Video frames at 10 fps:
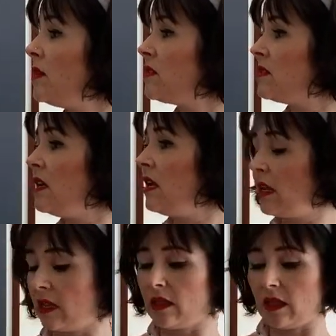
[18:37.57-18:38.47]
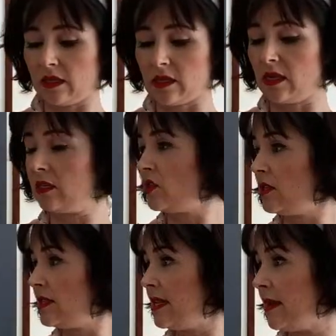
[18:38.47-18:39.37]
doesn't need anything, darling.
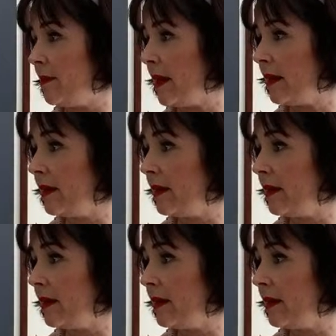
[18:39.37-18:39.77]
She's sleeping.